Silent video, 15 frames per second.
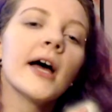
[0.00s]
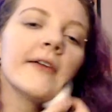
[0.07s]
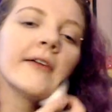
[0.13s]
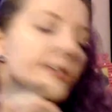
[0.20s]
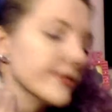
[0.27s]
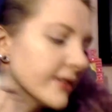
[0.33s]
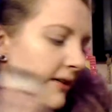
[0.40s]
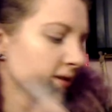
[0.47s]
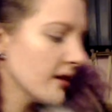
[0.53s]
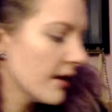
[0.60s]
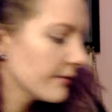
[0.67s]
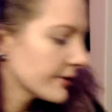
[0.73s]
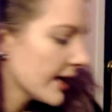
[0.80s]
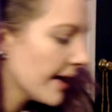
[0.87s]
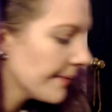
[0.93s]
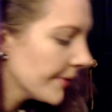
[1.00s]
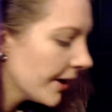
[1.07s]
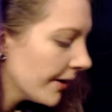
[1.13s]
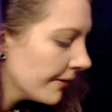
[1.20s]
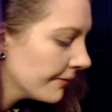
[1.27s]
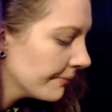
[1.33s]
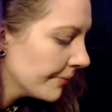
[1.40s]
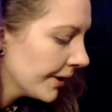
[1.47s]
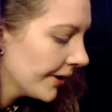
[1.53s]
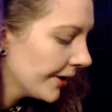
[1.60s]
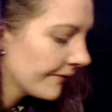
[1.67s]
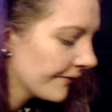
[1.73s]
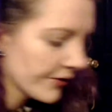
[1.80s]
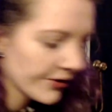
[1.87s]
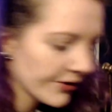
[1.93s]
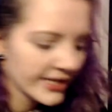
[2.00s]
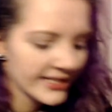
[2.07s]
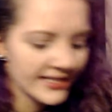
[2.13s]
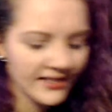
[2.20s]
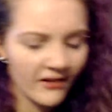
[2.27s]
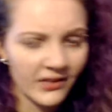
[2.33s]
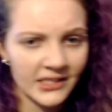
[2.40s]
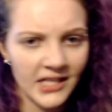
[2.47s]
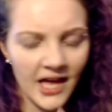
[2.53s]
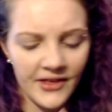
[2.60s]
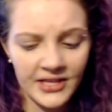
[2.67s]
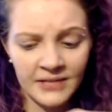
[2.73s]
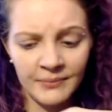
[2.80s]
Haven't used it in a long time though. But for this is only like,